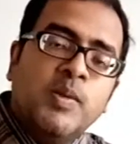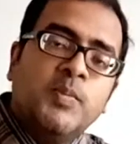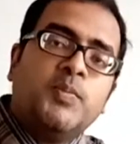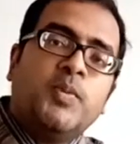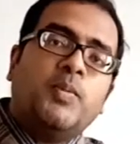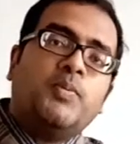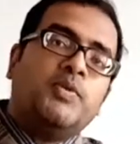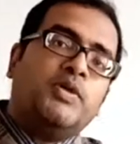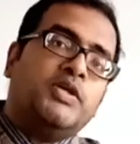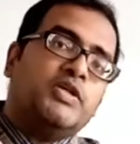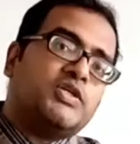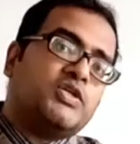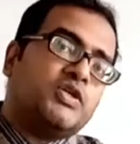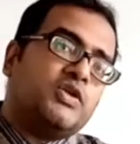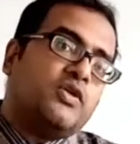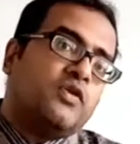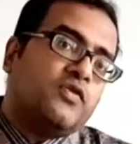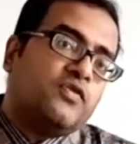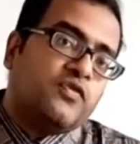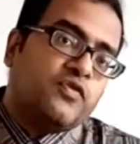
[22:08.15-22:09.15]
population
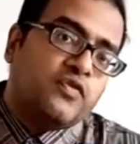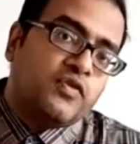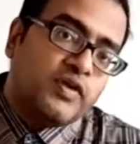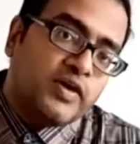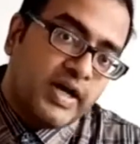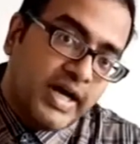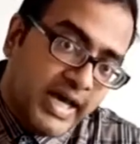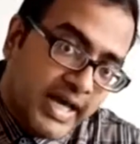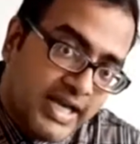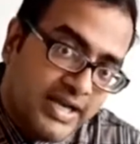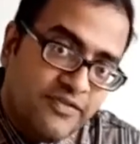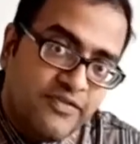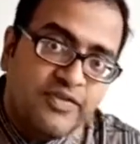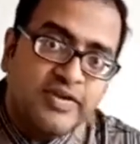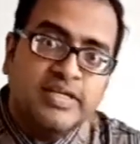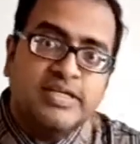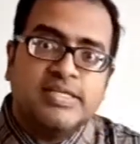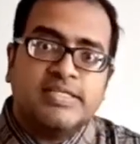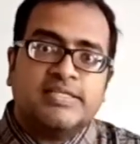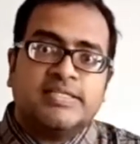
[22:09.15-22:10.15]
of
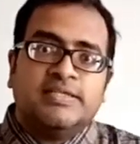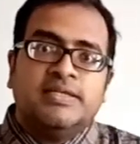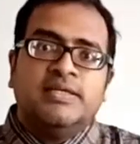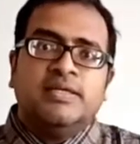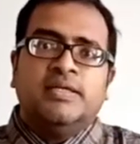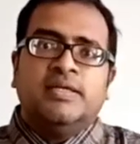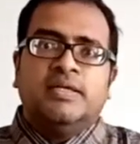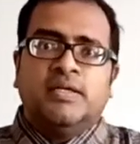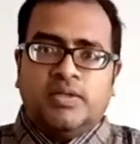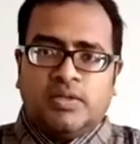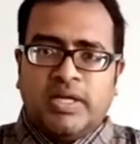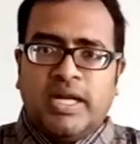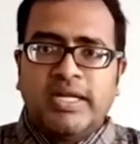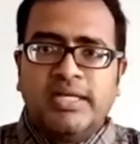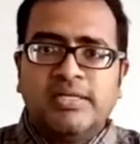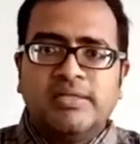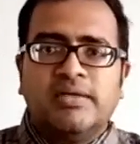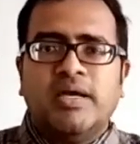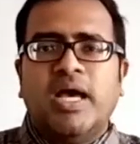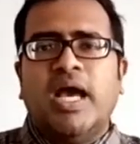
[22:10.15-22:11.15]
elephants, right?